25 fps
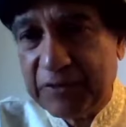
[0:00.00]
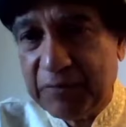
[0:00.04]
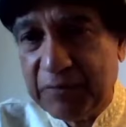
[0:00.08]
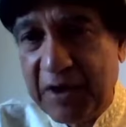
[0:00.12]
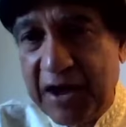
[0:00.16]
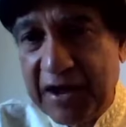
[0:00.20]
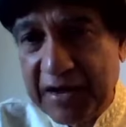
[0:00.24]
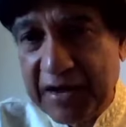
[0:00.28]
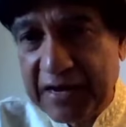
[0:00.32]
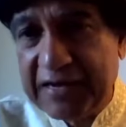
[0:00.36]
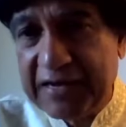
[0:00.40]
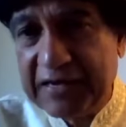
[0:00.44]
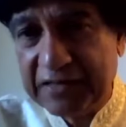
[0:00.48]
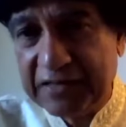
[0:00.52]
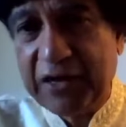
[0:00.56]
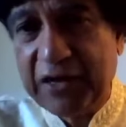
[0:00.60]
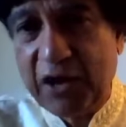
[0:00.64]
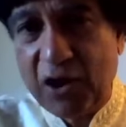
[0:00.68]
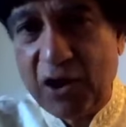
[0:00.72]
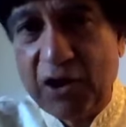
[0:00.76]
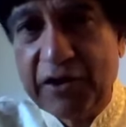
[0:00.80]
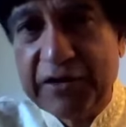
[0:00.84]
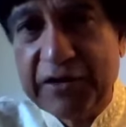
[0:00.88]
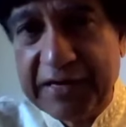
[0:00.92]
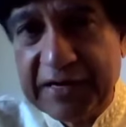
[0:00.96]
Remind
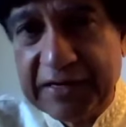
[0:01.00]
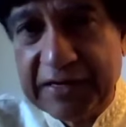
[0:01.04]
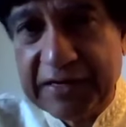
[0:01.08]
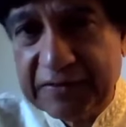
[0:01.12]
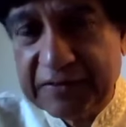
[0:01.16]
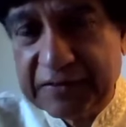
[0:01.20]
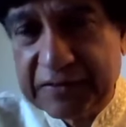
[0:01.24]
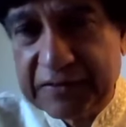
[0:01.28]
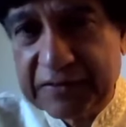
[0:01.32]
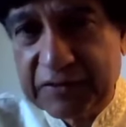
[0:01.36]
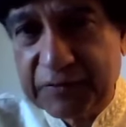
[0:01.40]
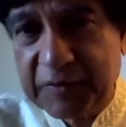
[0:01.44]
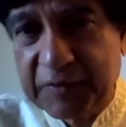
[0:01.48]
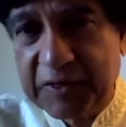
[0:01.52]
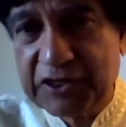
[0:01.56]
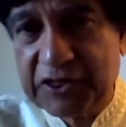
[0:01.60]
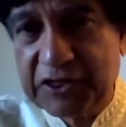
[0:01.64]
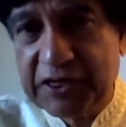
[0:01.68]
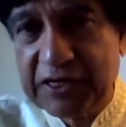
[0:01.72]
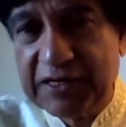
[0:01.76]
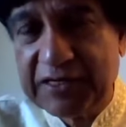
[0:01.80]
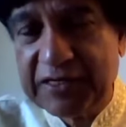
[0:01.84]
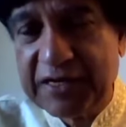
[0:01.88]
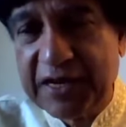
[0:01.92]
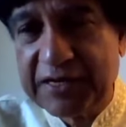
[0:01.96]
the audience,
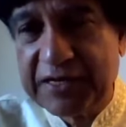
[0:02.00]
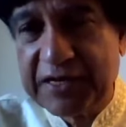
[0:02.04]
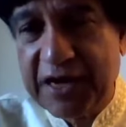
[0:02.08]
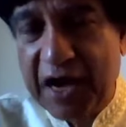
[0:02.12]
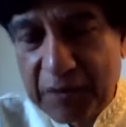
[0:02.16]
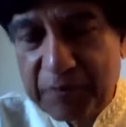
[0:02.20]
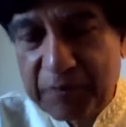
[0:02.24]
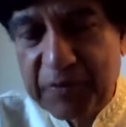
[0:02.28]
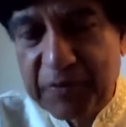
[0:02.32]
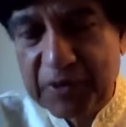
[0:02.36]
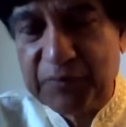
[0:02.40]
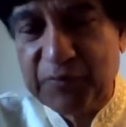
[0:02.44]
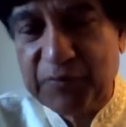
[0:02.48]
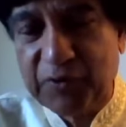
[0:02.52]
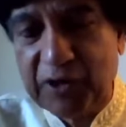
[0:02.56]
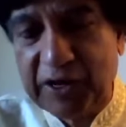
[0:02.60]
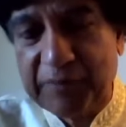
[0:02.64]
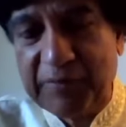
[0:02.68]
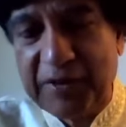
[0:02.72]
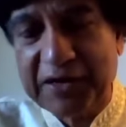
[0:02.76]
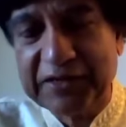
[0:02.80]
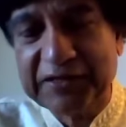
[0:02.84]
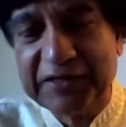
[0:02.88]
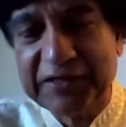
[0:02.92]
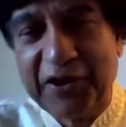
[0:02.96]
especially the young
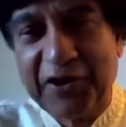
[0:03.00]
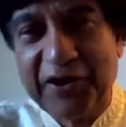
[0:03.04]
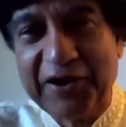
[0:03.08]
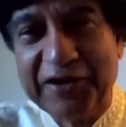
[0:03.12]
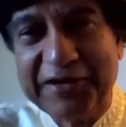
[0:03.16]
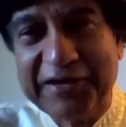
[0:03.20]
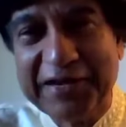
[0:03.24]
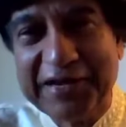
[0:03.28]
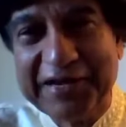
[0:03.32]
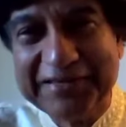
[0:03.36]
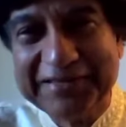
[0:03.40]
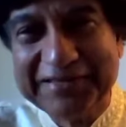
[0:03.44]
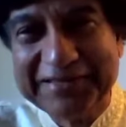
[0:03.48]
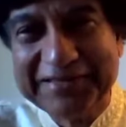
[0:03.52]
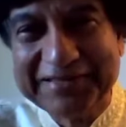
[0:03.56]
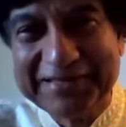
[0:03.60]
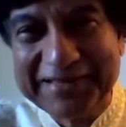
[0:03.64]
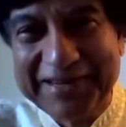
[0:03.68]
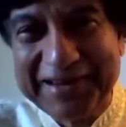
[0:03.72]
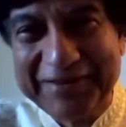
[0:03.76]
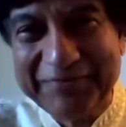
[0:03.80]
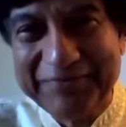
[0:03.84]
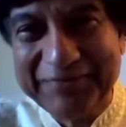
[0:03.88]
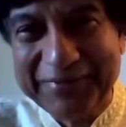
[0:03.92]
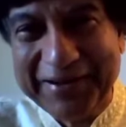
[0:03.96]
people among the
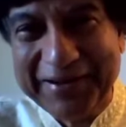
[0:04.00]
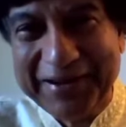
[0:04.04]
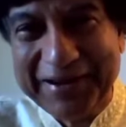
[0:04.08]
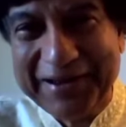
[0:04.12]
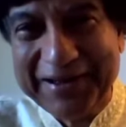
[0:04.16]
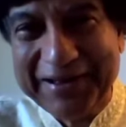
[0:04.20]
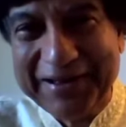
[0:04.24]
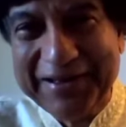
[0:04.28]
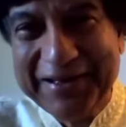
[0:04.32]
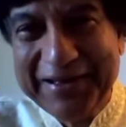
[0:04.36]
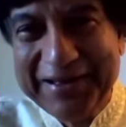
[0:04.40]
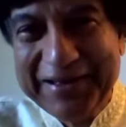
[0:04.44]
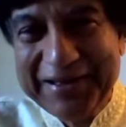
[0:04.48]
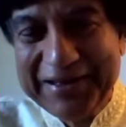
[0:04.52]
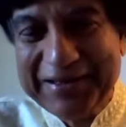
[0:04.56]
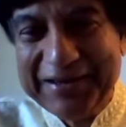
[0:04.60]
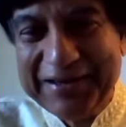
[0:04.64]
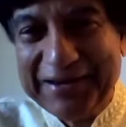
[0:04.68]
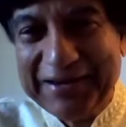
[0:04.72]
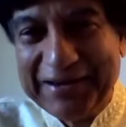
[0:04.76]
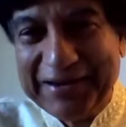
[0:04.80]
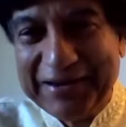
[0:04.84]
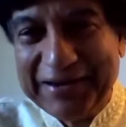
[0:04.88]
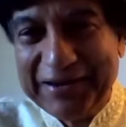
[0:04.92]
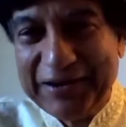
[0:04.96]
audience, of
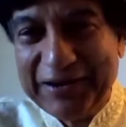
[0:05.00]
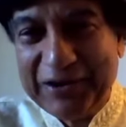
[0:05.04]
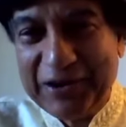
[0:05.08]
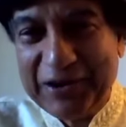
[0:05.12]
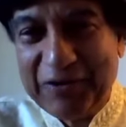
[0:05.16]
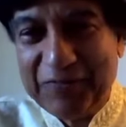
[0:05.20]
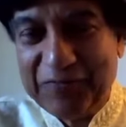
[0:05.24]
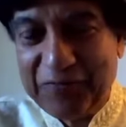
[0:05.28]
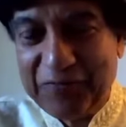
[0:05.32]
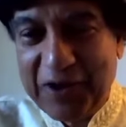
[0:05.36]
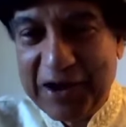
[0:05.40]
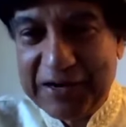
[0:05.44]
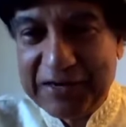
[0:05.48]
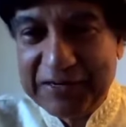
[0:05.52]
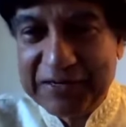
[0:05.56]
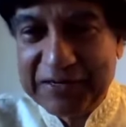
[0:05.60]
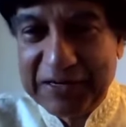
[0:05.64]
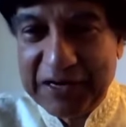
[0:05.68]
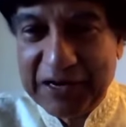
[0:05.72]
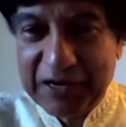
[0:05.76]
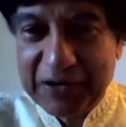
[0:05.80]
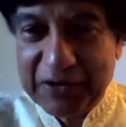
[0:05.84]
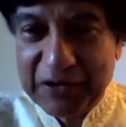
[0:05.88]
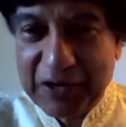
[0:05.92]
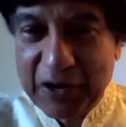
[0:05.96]
what
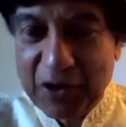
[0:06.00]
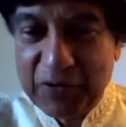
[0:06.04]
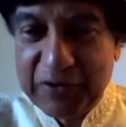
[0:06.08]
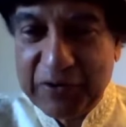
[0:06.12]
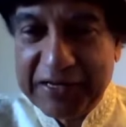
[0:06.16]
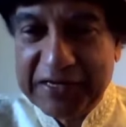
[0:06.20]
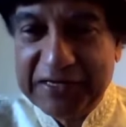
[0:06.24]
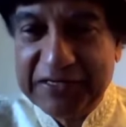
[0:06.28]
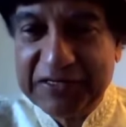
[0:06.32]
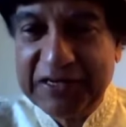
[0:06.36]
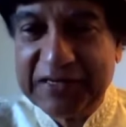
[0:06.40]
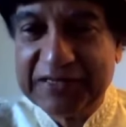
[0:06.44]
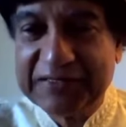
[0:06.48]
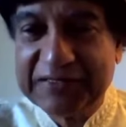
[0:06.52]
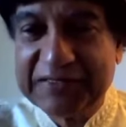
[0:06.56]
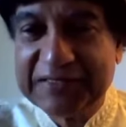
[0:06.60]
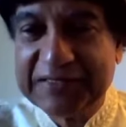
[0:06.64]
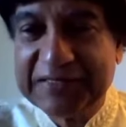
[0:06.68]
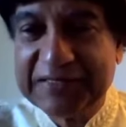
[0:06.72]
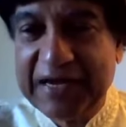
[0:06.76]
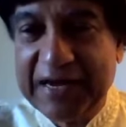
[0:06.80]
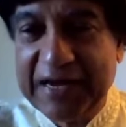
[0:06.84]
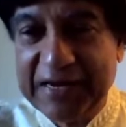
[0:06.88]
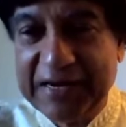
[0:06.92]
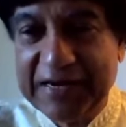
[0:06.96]
Noreen
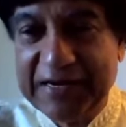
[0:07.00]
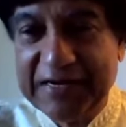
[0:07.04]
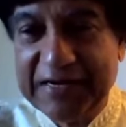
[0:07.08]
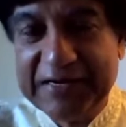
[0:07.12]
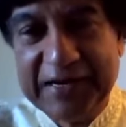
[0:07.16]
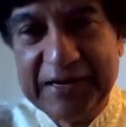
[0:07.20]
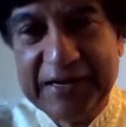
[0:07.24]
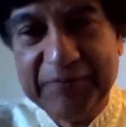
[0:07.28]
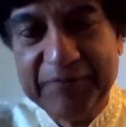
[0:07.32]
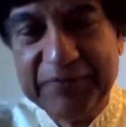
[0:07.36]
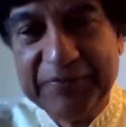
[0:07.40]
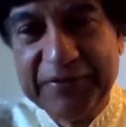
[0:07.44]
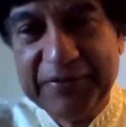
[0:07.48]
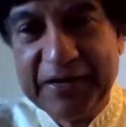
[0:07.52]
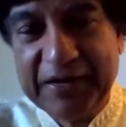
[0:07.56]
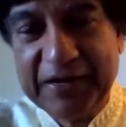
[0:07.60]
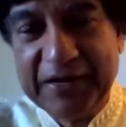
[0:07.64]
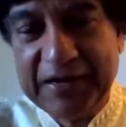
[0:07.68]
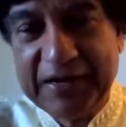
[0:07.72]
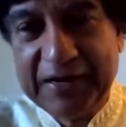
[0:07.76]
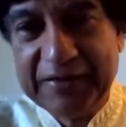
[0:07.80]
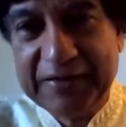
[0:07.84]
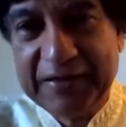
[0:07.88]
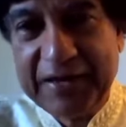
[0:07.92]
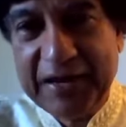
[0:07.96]
just said,
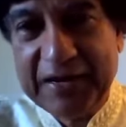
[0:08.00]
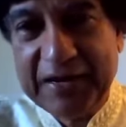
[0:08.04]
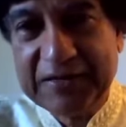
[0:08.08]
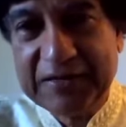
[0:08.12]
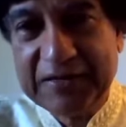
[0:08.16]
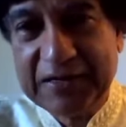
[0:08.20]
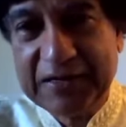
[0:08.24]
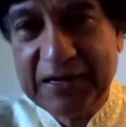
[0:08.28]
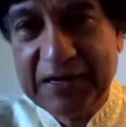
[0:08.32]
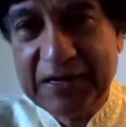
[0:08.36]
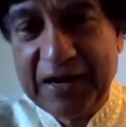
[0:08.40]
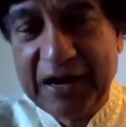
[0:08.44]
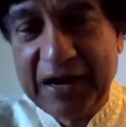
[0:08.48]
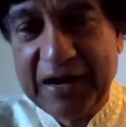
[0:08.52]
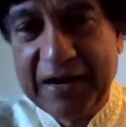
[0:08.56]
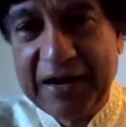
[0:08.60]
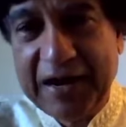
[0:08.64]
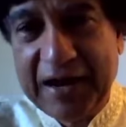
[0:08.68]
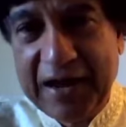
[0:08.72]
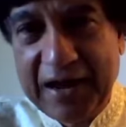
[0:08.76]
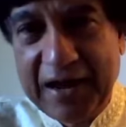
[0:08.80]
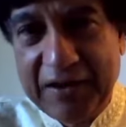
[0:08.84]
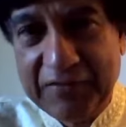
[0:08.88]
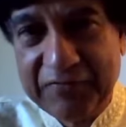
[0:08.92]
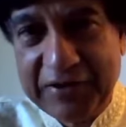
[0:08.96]
that
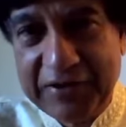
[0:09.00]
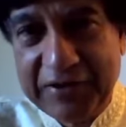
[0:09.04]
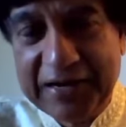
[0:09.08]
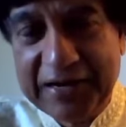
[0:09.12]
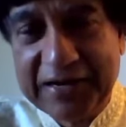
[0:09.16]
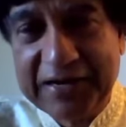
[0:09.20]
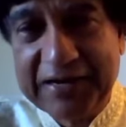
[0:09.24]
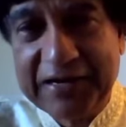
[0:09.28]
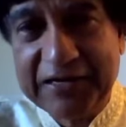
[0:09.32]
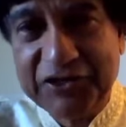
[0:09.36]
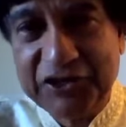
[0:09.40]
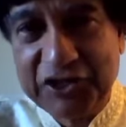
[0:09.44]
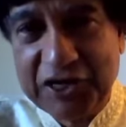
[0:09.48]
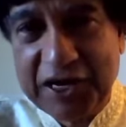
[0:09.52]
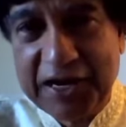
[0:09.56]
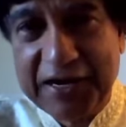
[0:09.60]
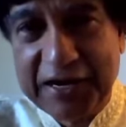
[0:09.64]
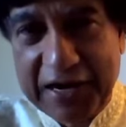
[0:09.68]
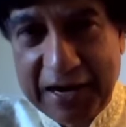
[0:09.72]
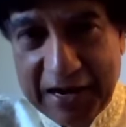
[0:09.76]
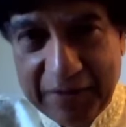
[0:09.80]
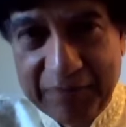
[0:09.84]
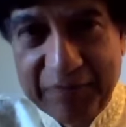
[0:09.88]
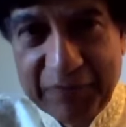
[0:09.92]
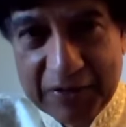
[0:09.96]
I have an
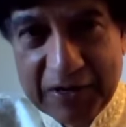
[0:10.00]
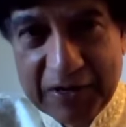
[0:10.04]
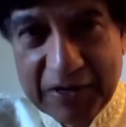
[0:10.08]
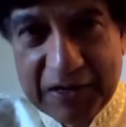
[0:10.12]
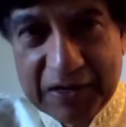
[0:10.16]
agenda